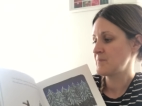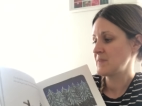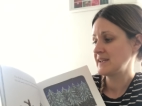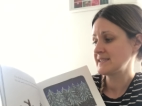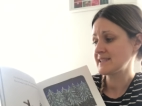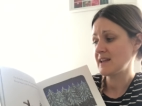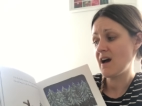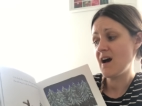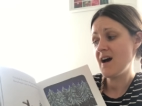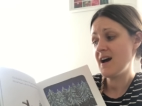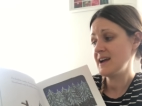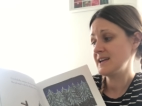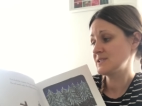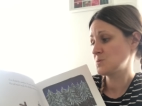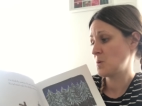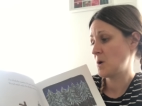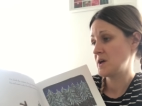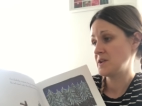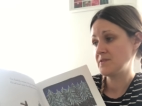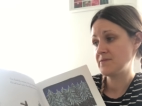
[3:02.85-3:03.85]
His eyes
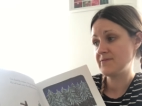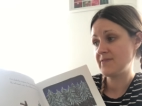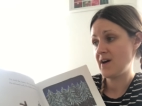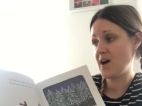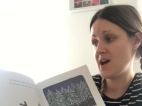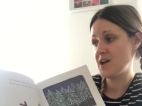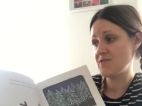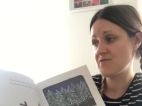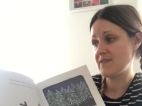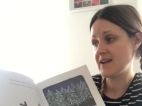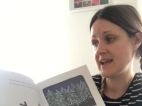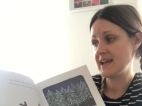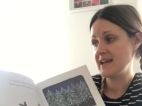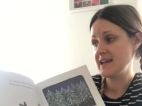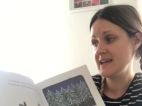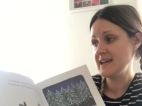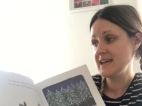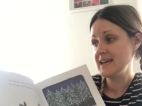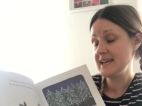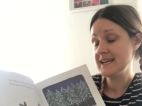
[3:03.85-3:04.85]
weren't fiery.
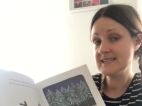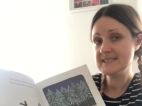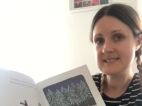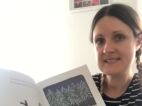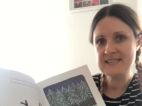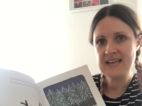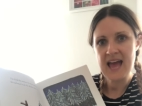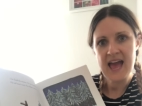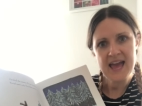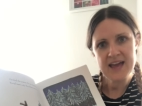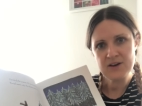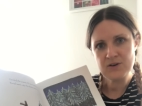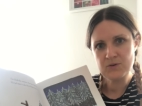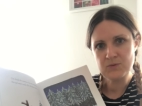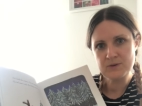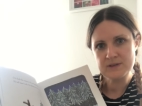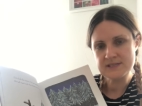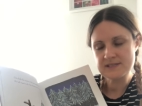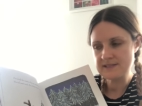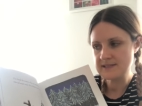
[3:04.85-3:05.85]
His tail
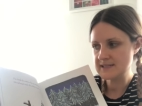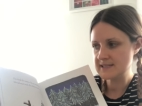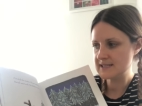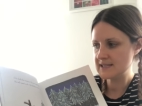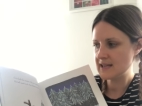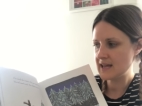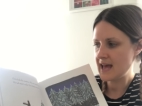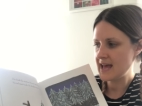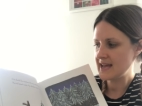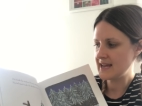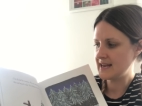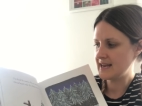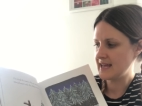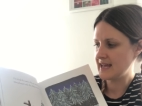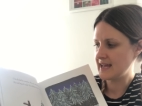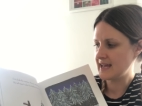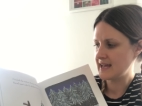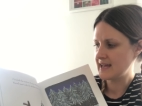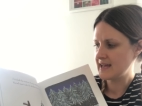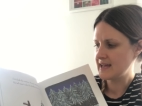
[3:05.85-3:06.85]
wasn't
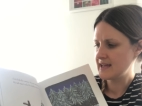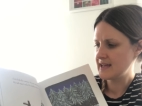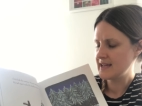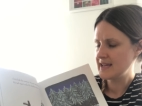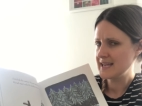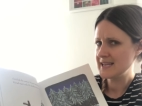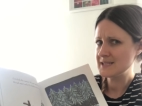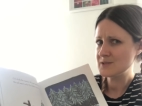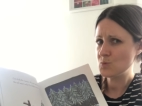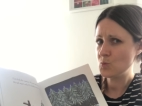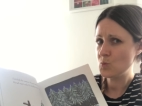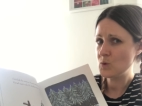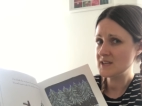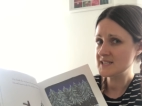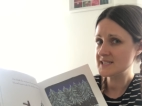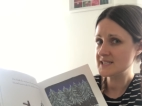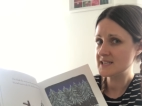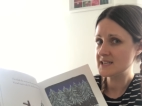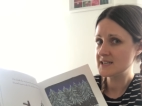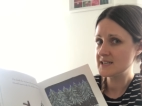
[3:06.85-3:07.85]
scaly. His
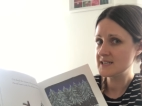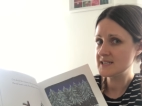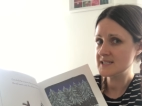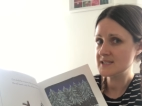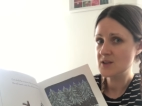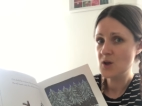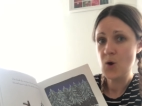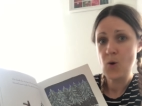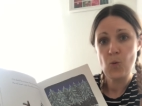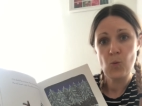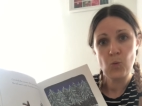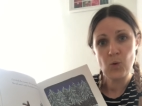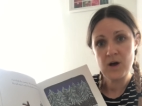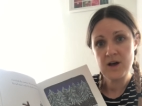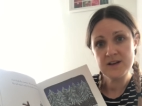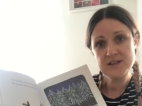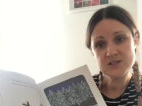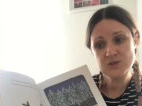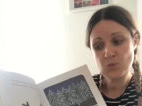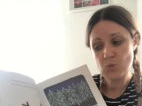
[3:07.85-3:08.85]
whiskers
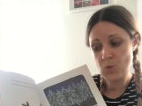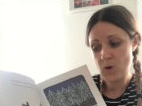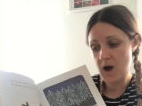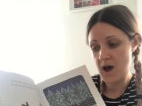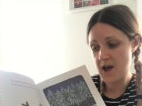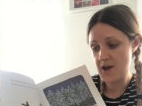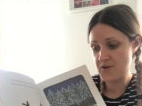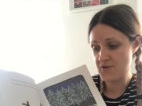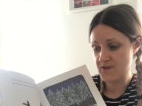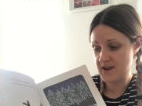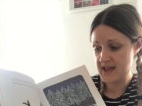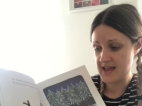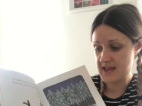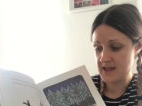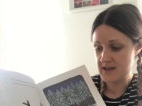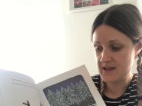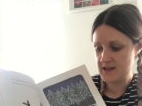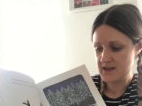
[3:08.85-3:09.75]
weren't wiry.